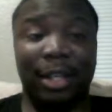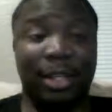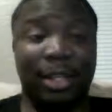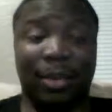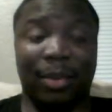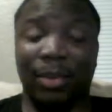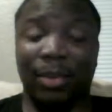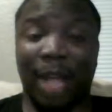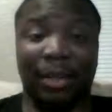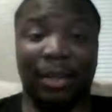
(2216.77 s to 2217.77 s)
So
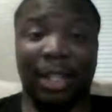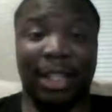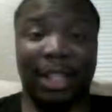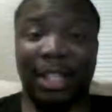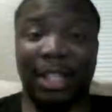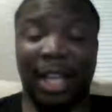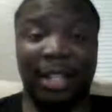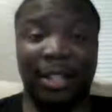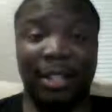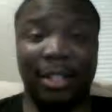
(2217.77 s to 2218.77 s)
I don't think that
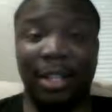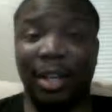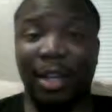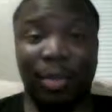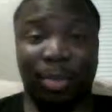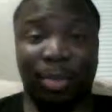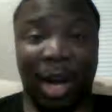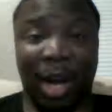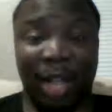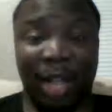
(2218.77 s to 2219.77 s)
changes with
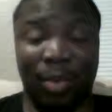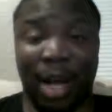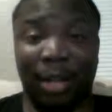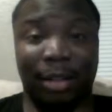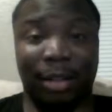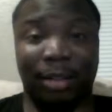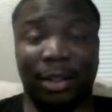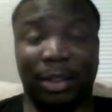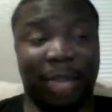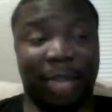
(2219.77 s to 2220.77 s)
Brock Osweiler.
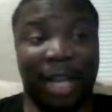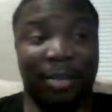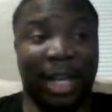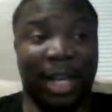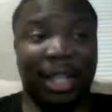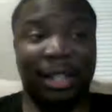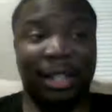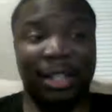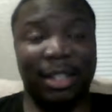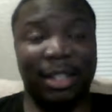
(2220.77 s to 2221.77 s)
And Peyton
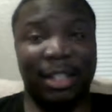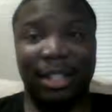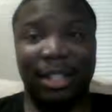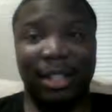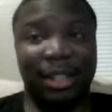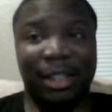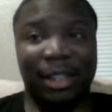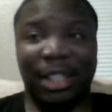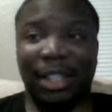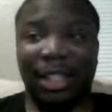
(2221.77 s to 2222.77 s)
Manning
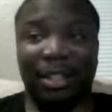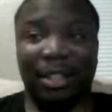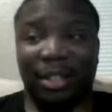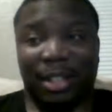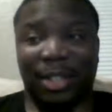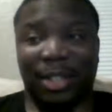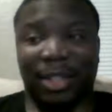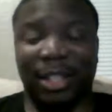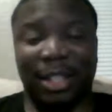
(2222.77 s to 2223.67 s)
he's